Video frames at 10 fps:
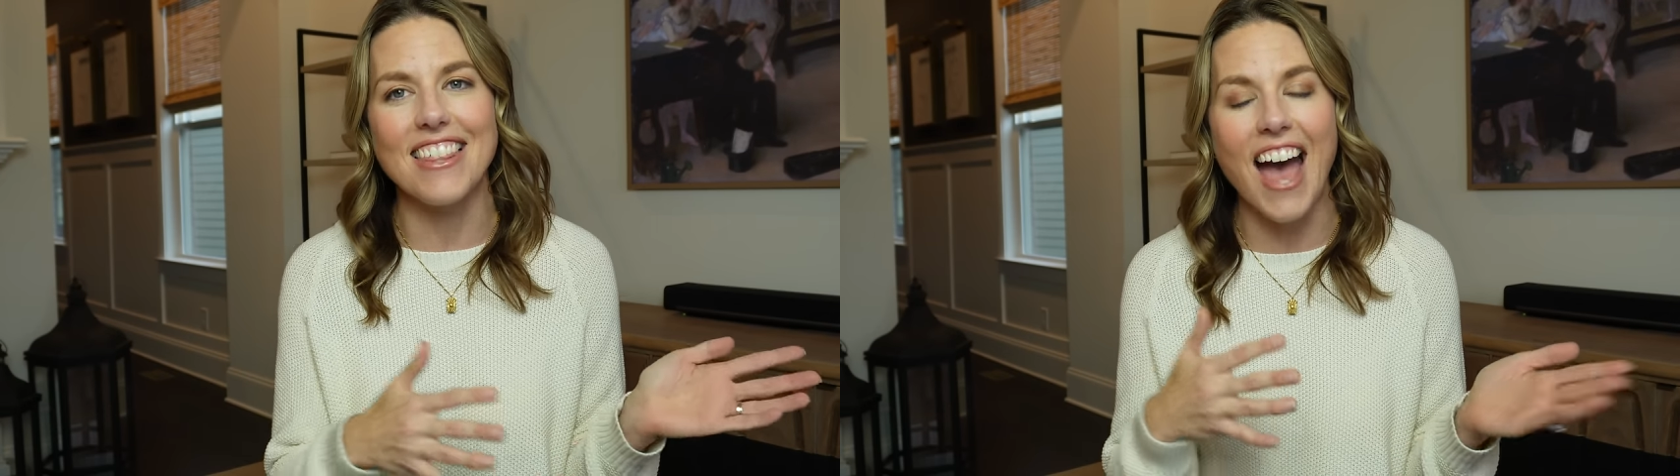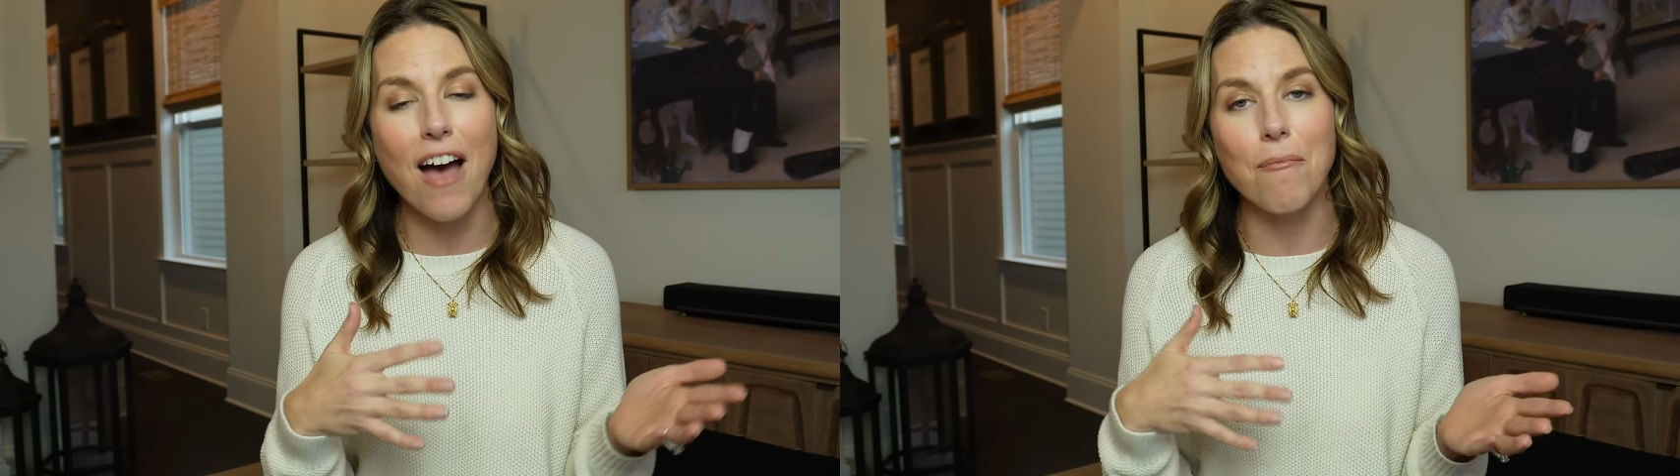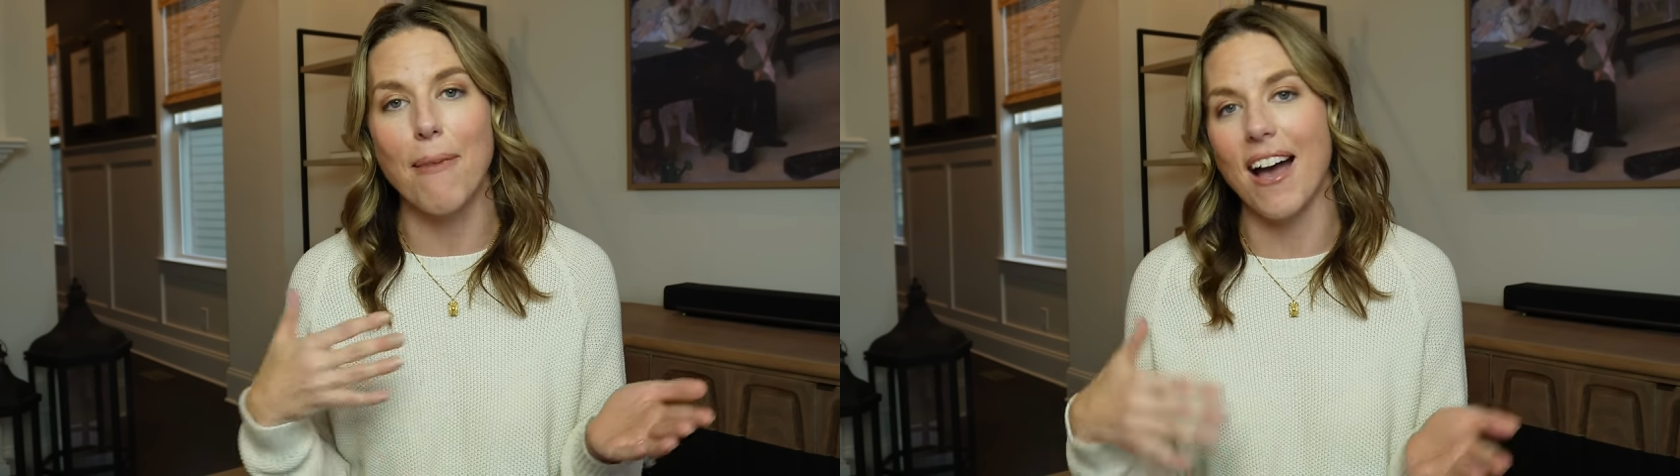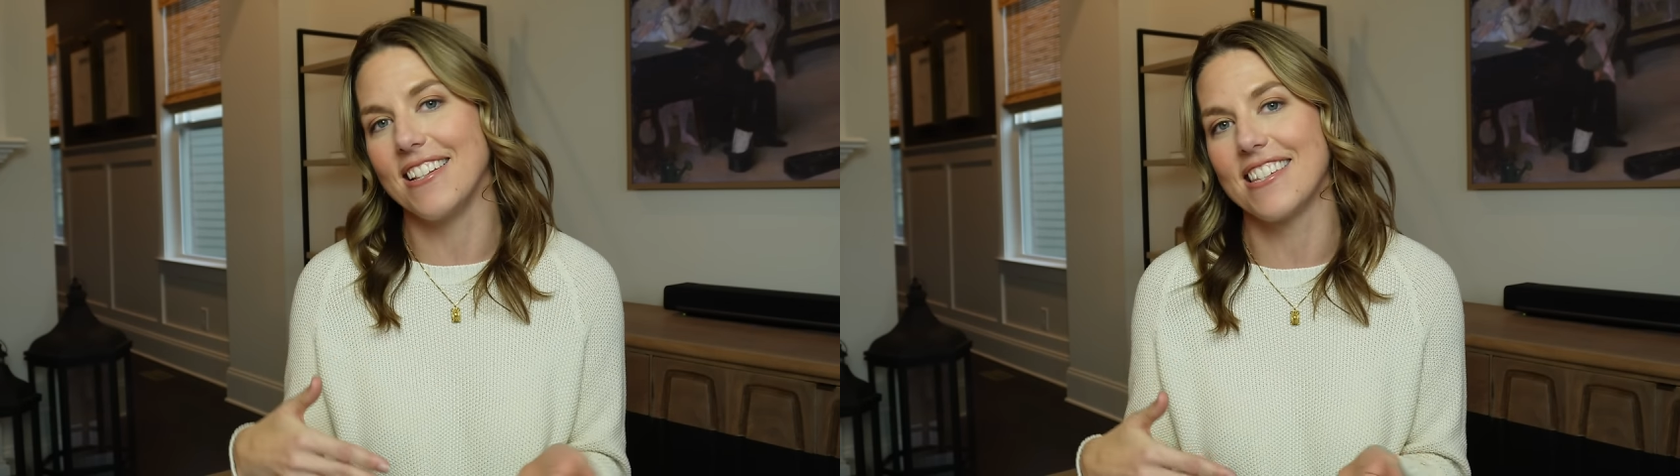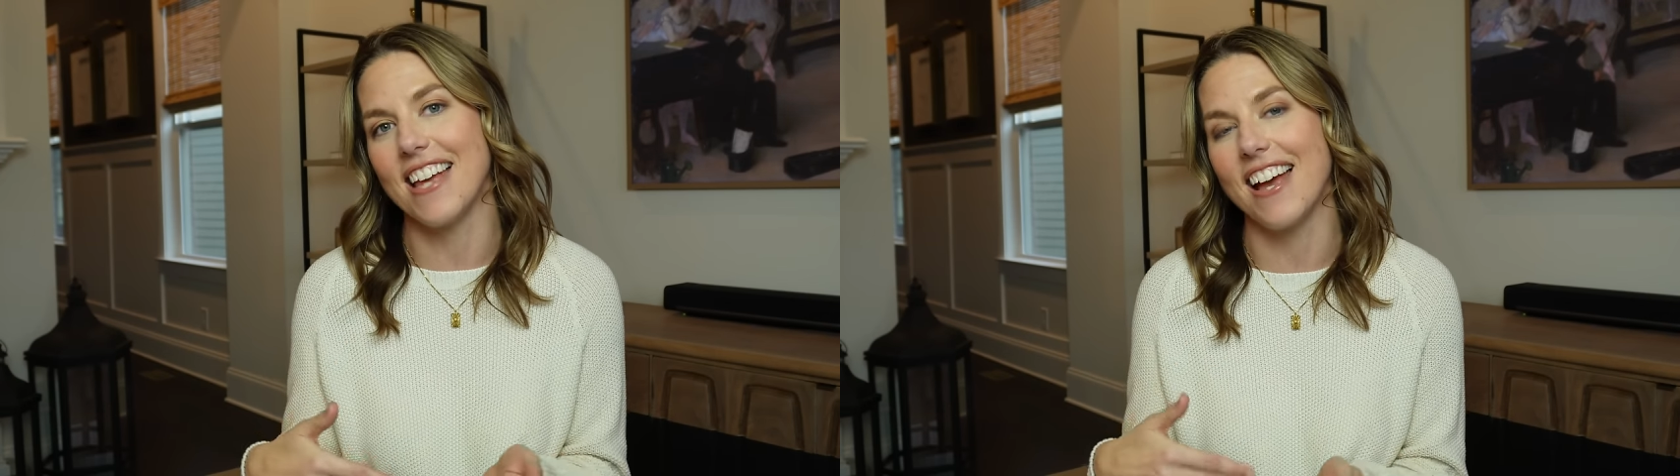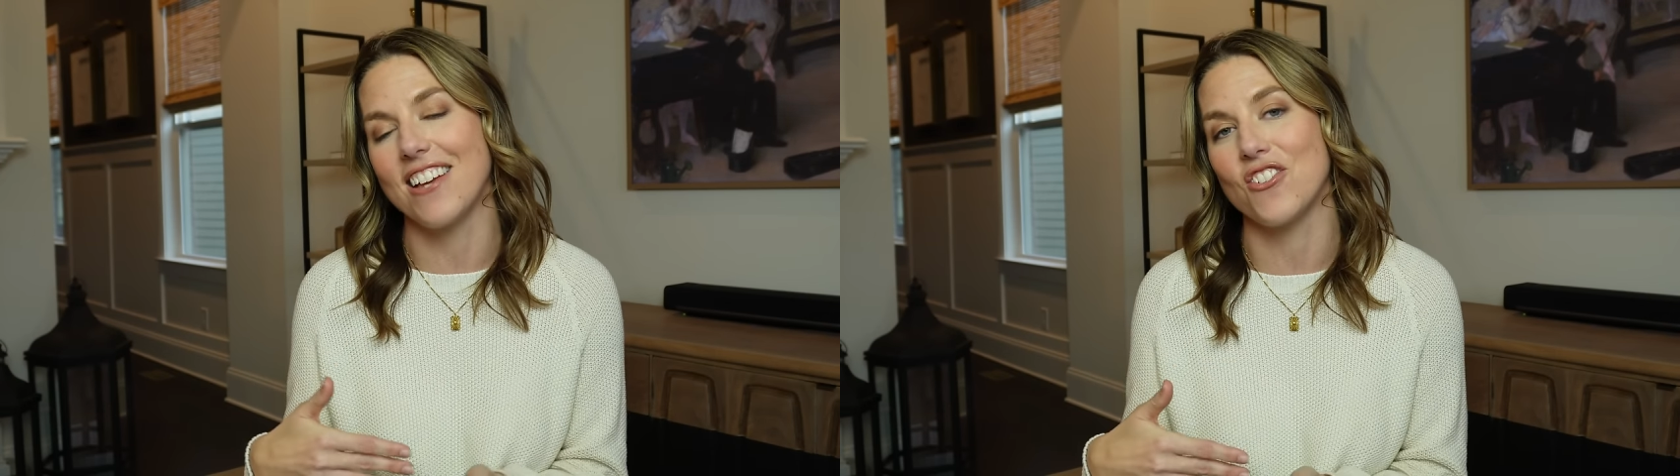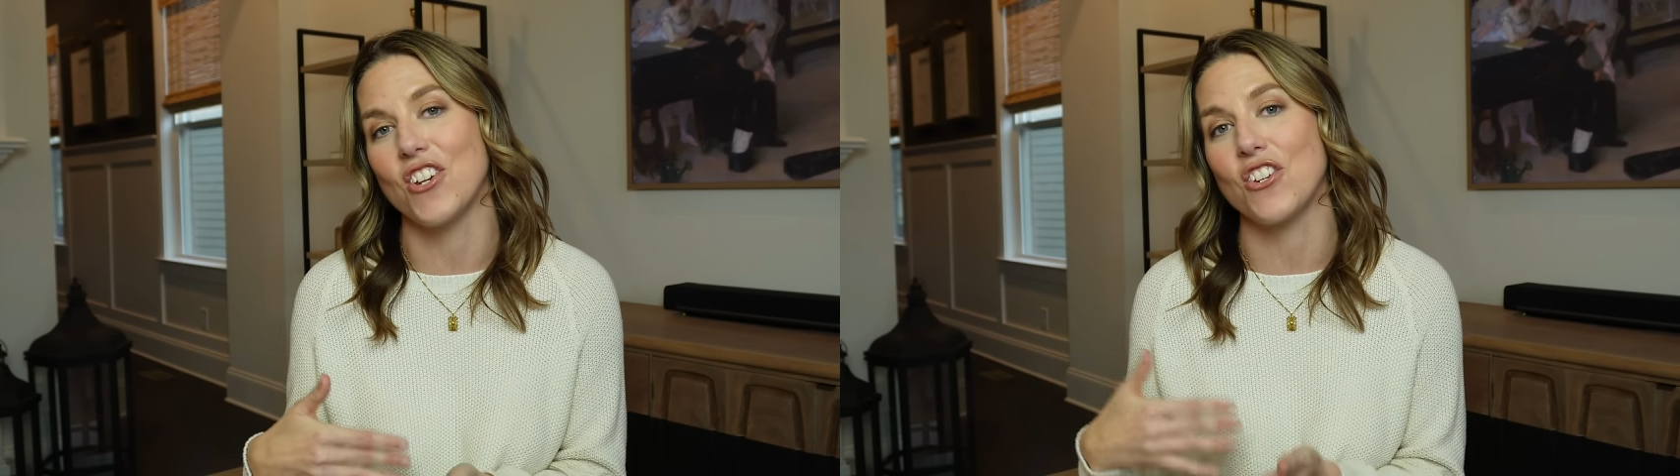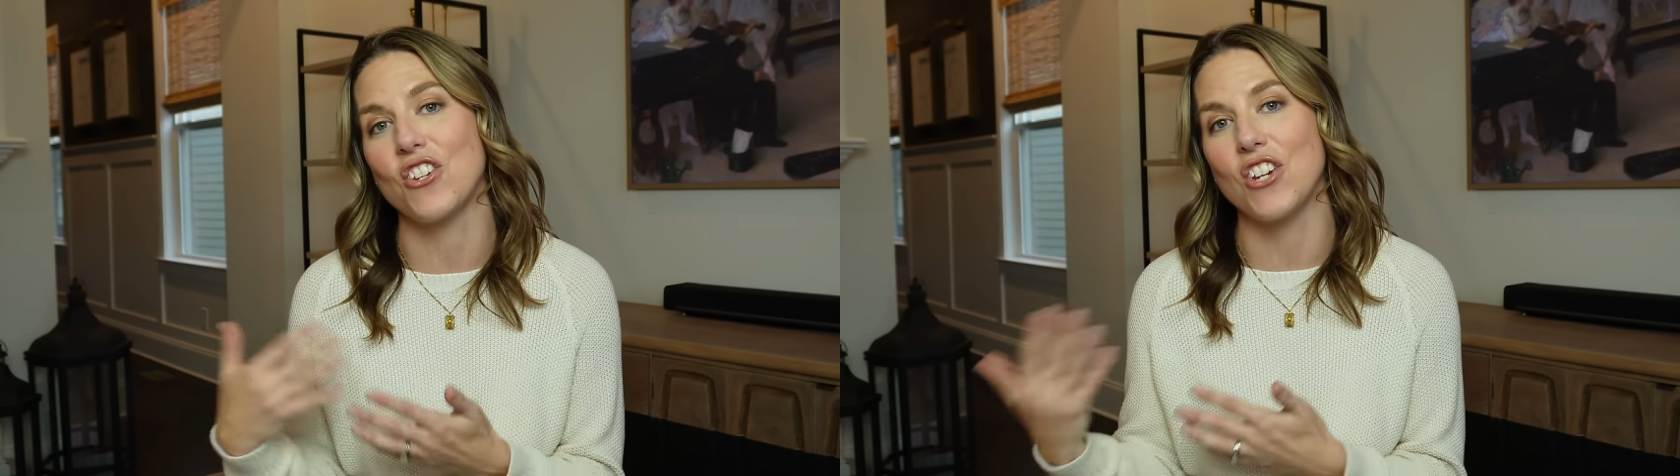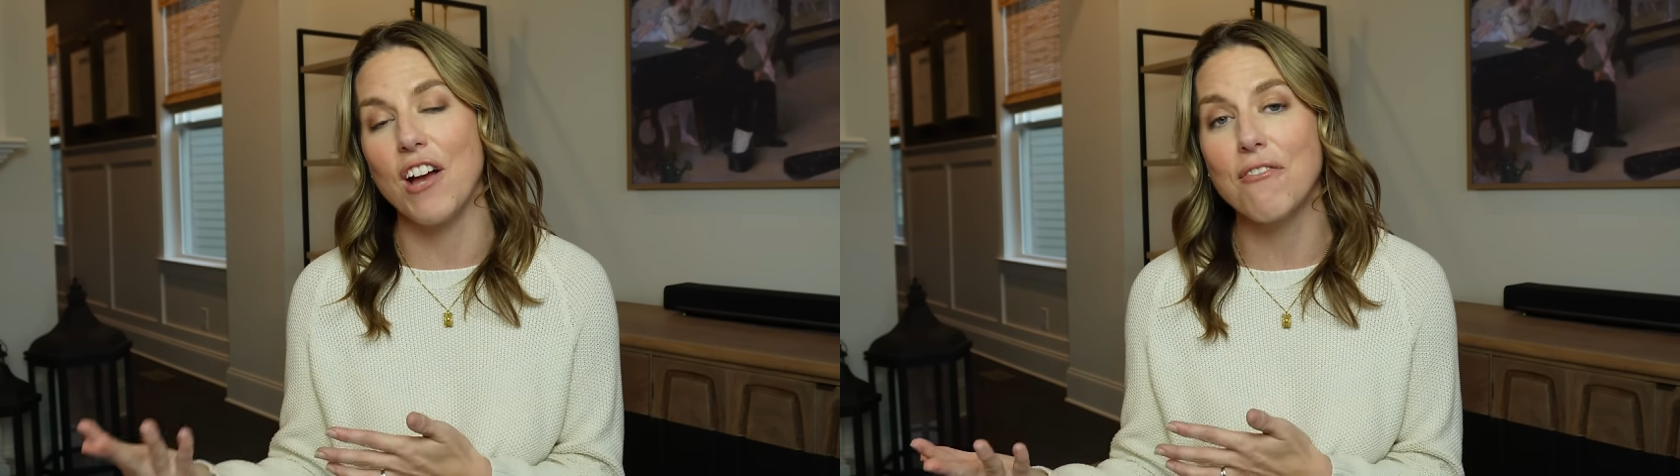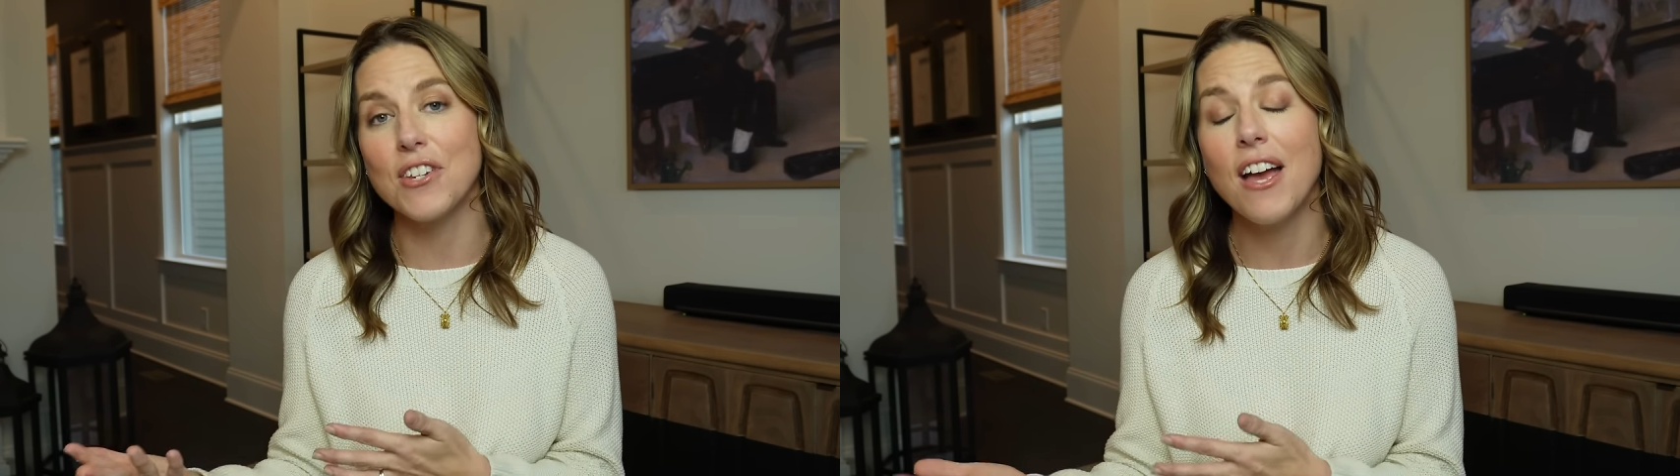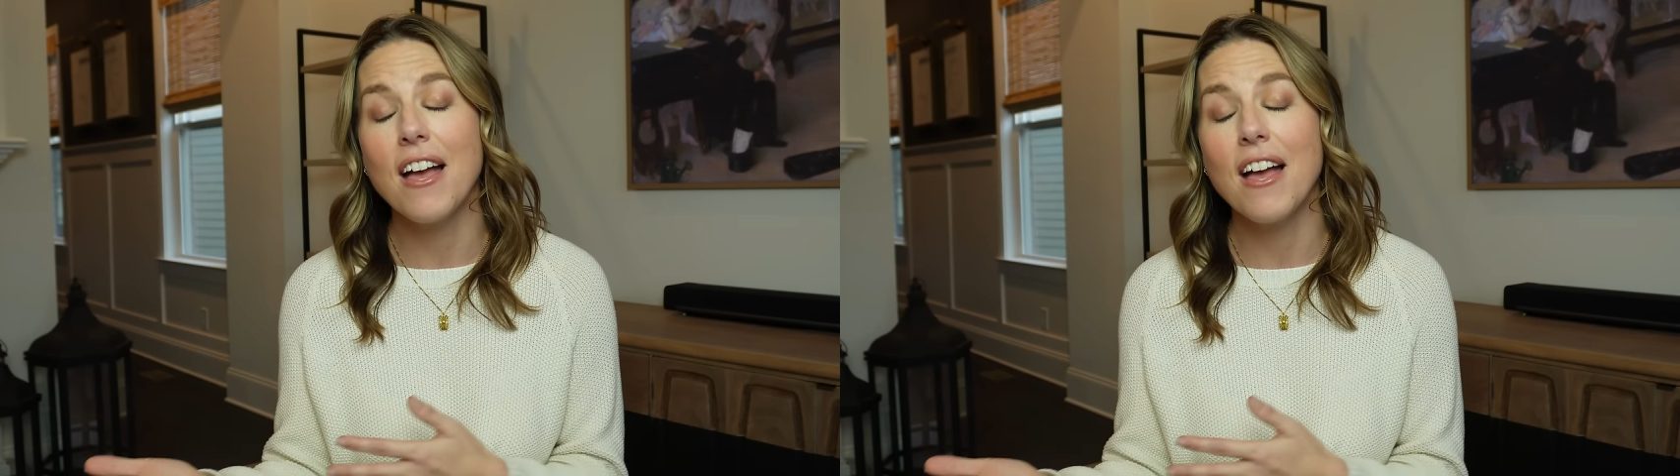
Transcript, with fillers: that mindset has just shifted